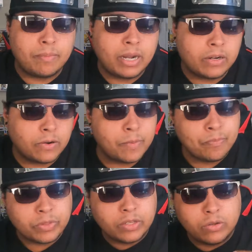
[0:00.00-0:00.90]
better.
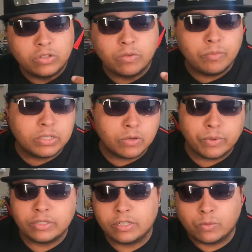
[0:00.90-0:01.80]
YouTube music
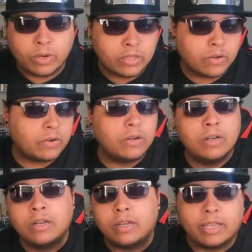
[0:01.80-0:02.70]
widgets, weather,
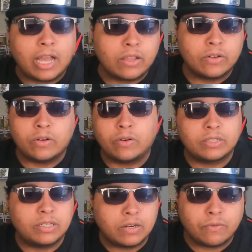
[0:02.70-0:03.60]
calendar,
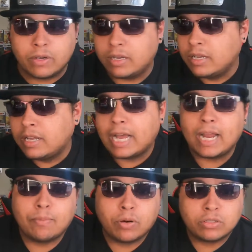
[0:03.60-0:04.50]
etc.
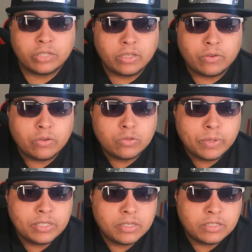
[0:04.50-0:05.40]
I personally don't use
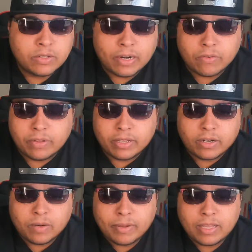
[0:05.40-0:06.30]
widgets, so I don't really
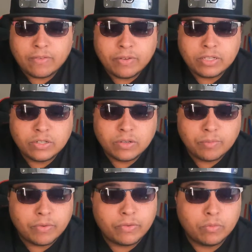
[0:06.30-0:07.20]
care about that feature.
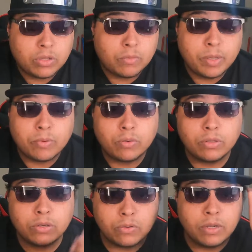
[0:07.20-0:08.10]
But for the people who
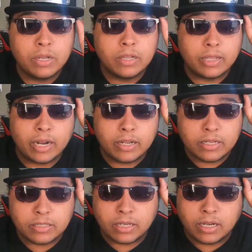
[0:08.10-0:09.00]
do, that
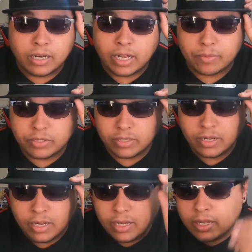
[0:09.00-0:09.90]
is an option.
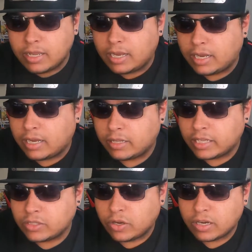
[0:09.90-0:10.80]

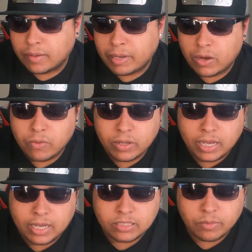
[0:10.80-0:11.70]
They talk
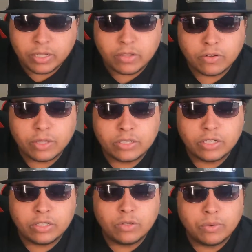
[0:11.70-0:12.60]
about some of the other things you
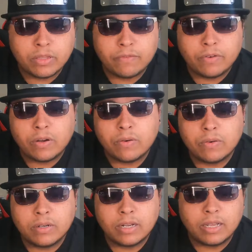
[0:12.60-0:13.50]
can do with the
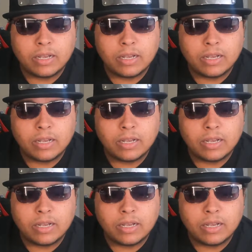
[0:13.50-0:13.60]
phone.